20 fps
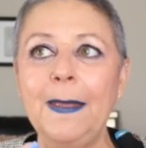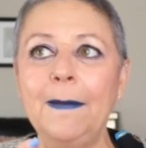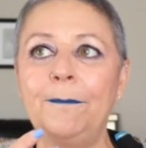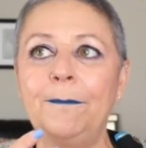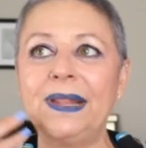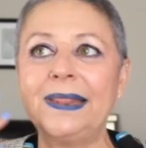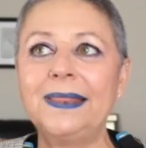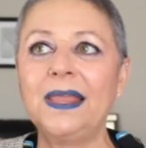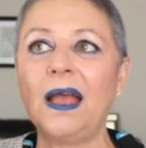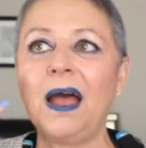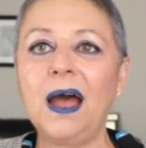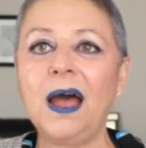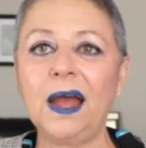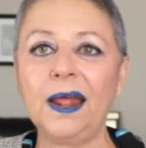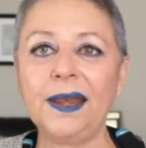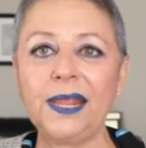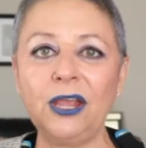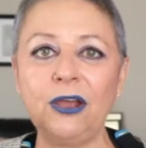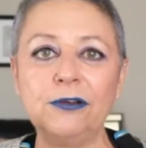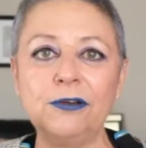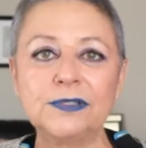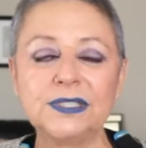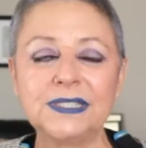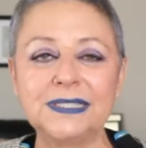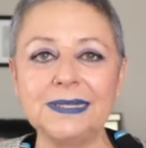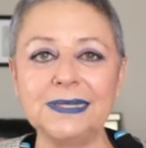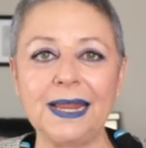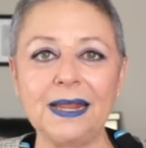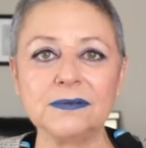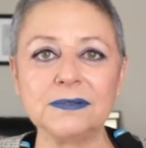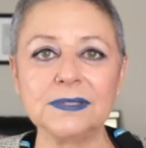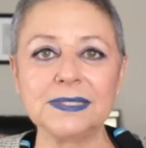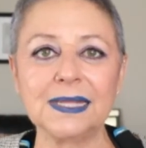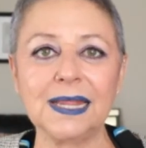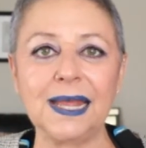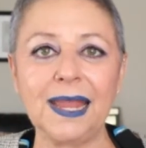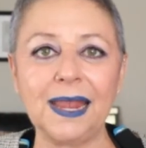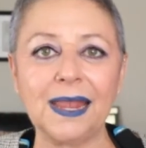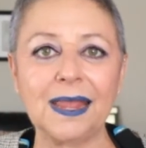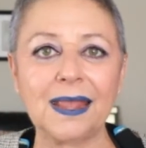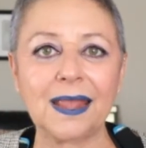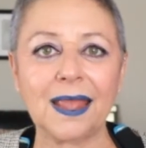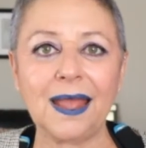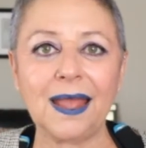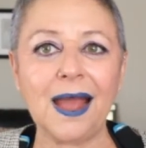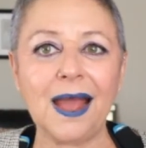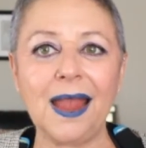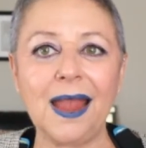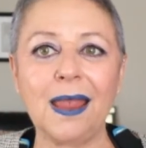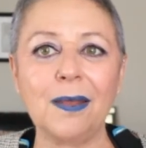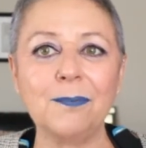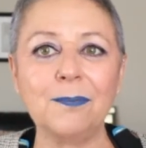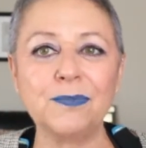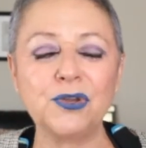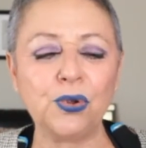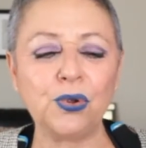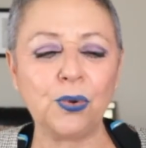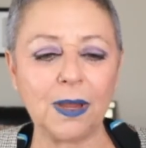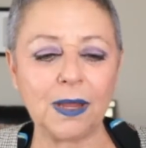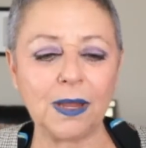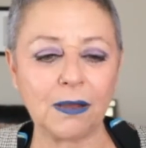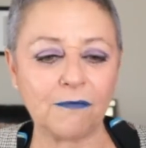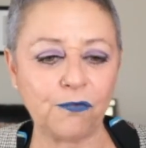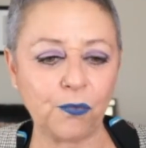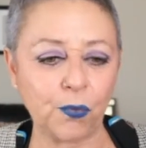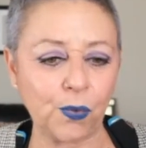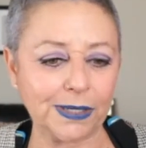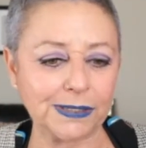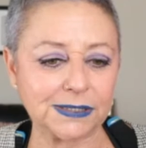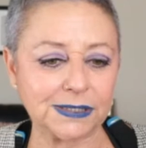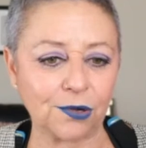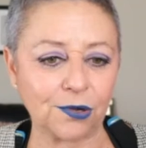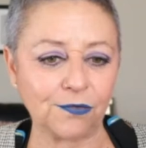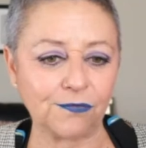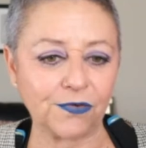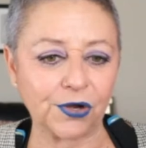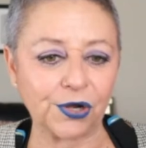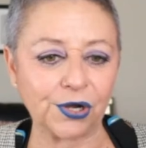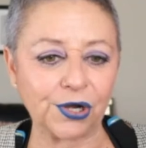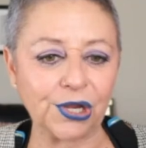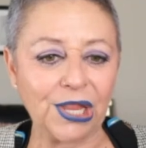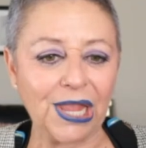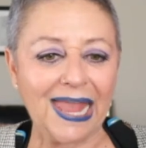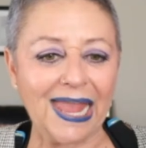but the audio sounds like I'm doing a voiceover.